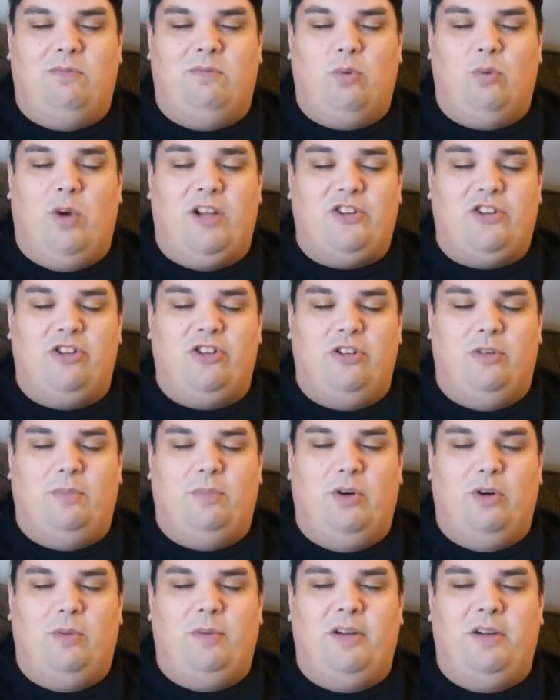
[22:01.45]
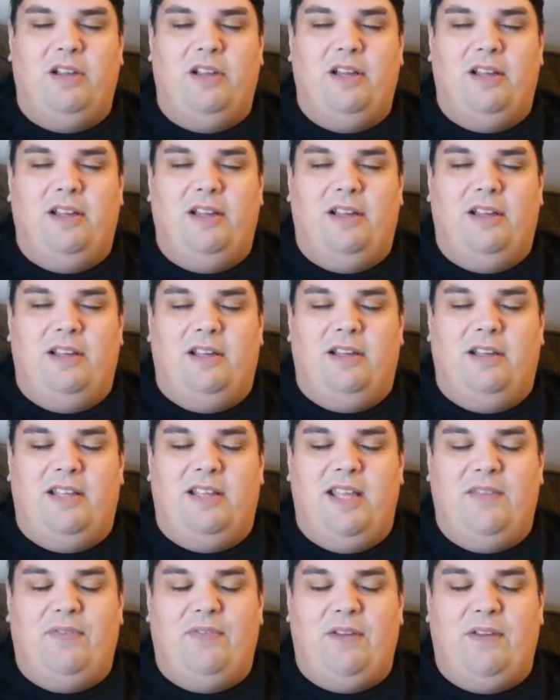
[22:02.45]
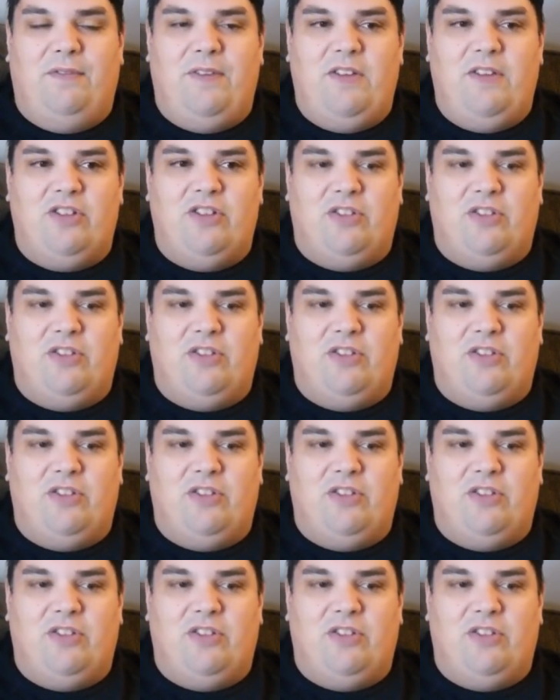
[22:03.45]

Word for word: questionable, but even if he just